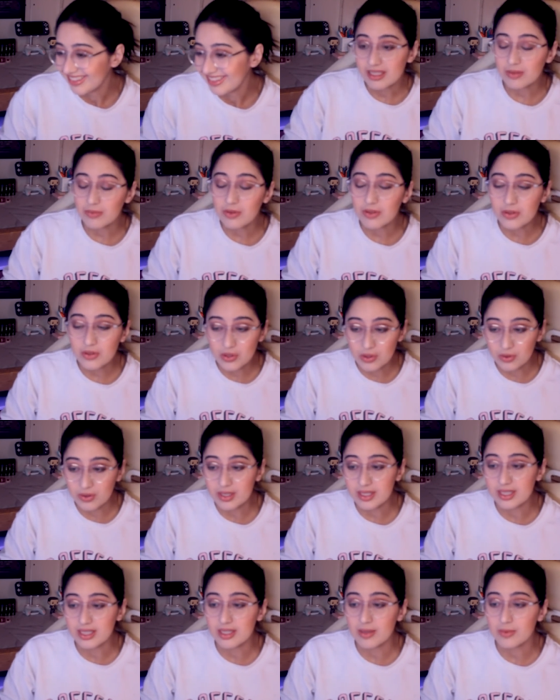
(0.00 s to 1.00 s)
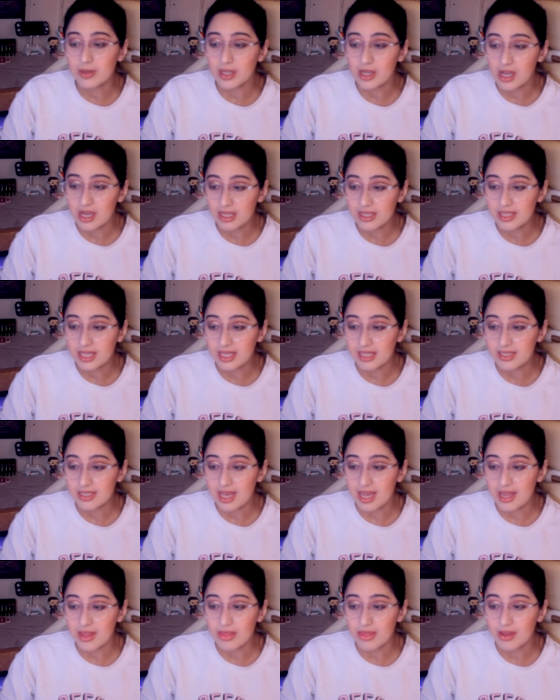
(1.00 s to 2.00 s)
Some of the stories and some of the content
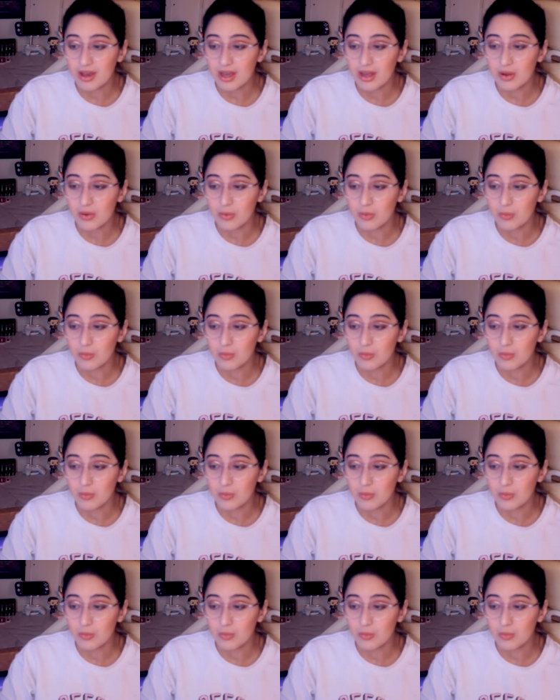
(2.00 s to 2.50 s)
I thought